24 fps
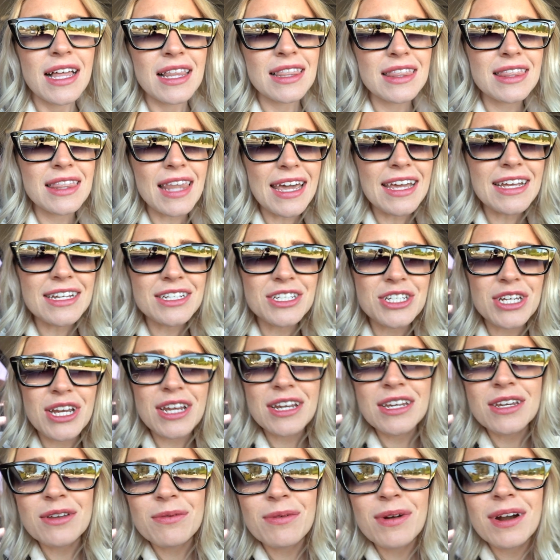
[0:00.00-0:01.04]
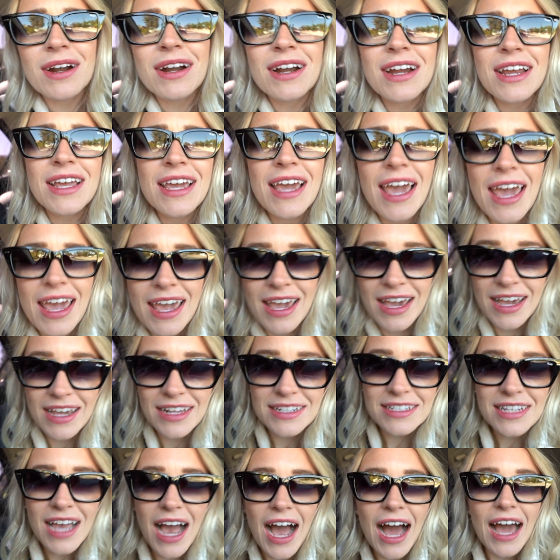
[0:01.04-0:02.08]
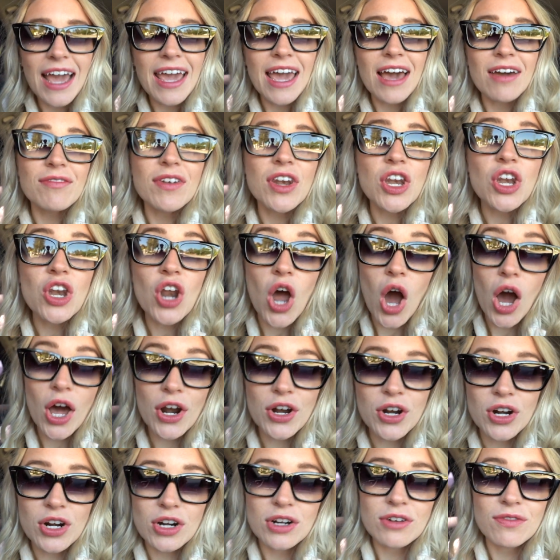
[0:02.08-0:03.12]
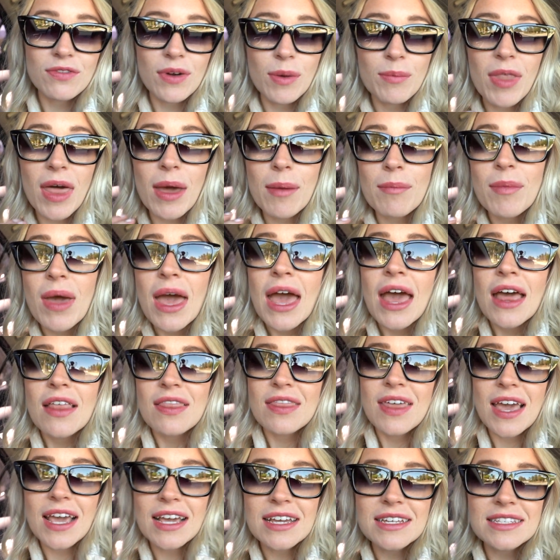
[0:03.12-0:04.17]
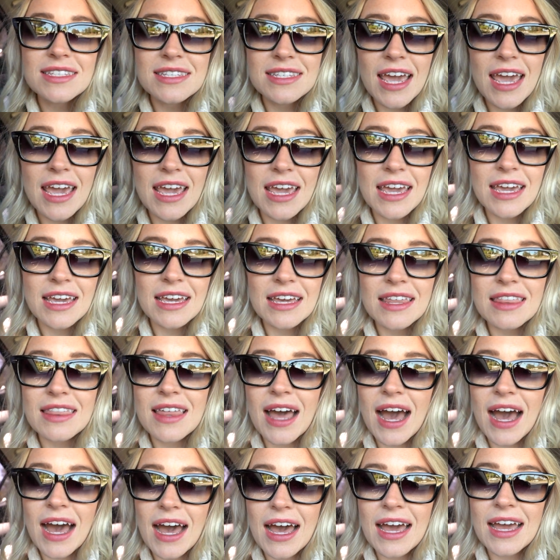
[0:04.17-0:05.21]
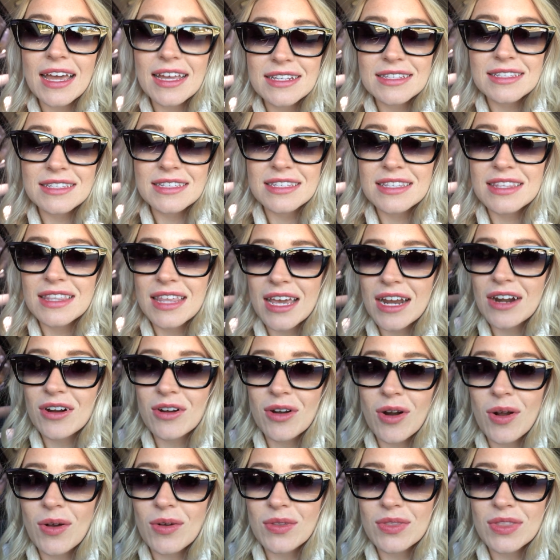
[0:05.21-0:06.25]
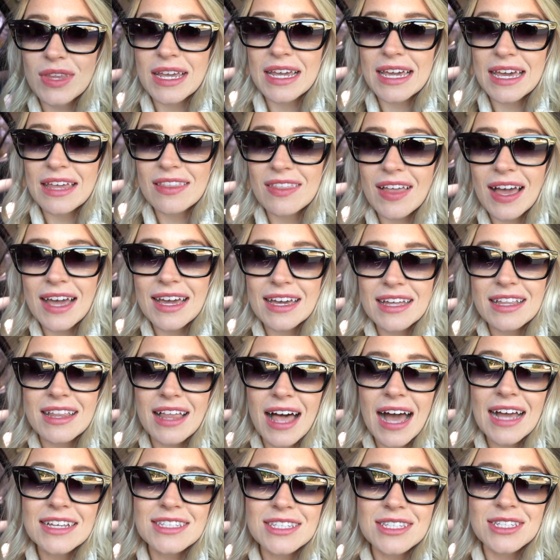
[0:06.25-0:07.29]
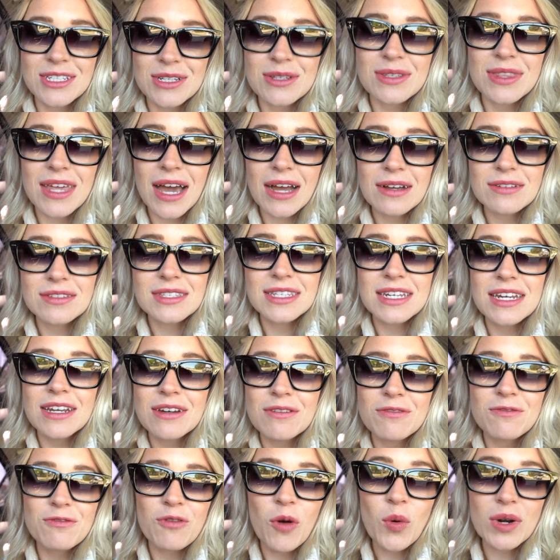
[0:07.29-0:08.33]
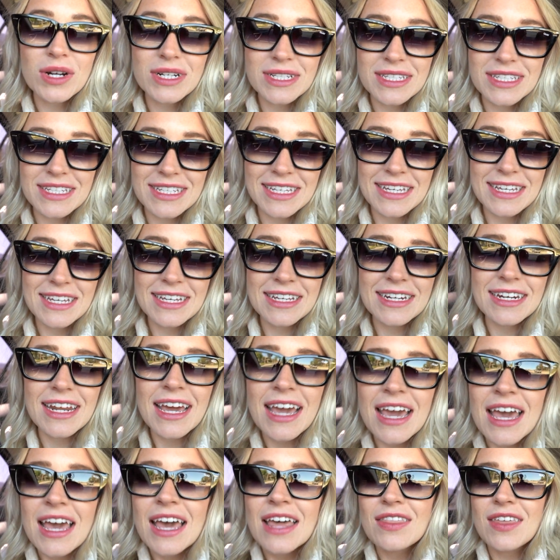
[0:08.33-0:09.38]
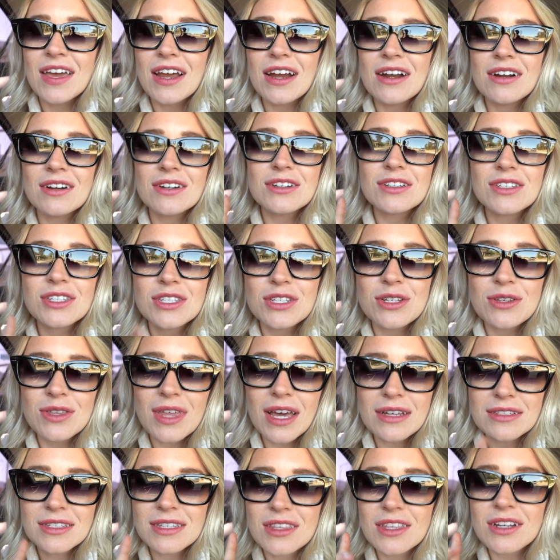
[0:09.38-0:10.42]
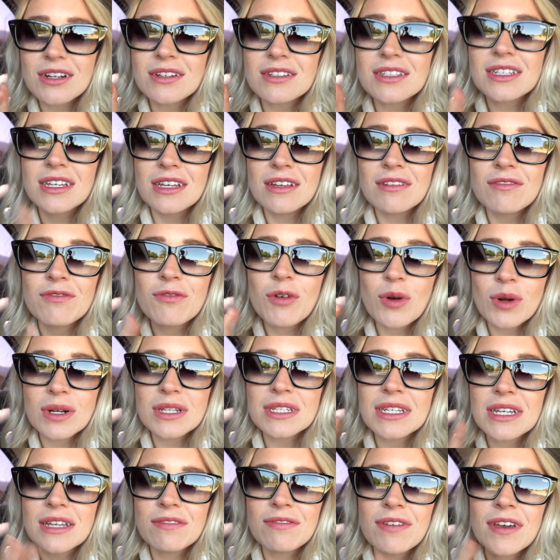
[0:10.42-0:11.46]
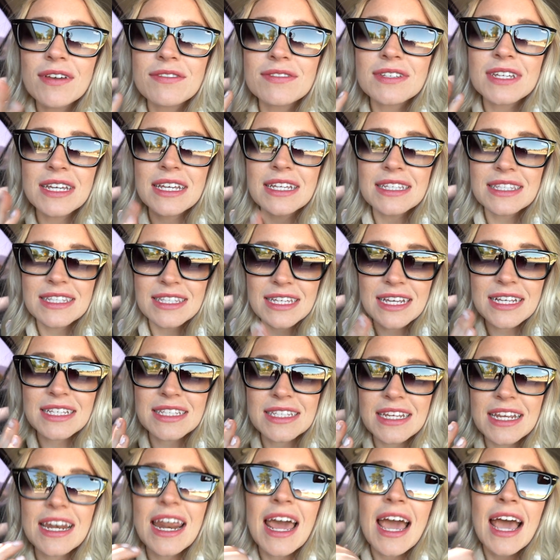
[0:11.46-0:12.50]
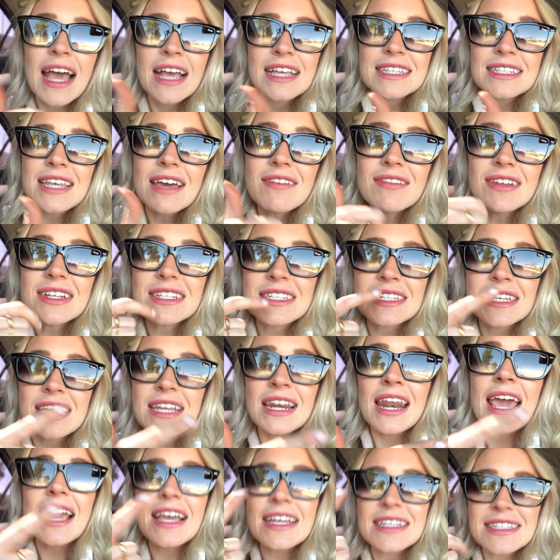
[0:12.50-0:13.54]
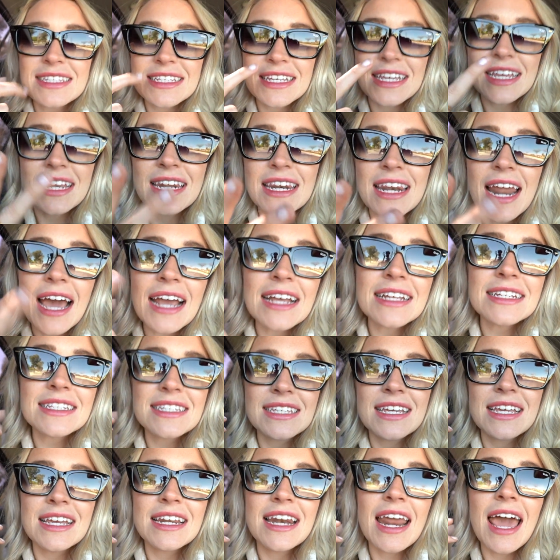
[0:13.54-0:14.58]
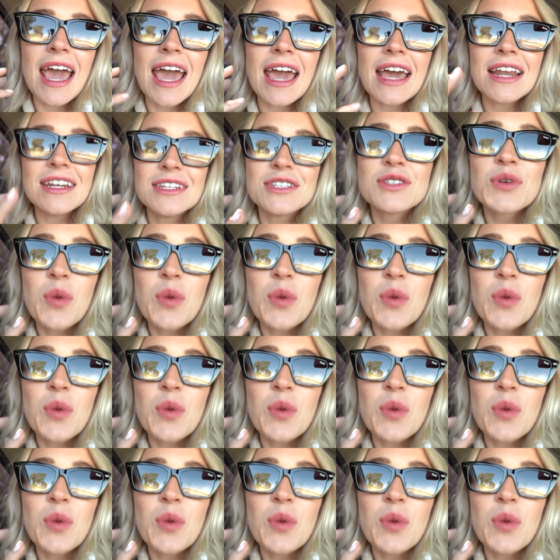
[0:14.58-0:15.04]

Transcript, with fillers: late January, and I have not heard from them. They say that they're only like class 2014. There's 2013, 14, 15, 16, 17, 18, 19, and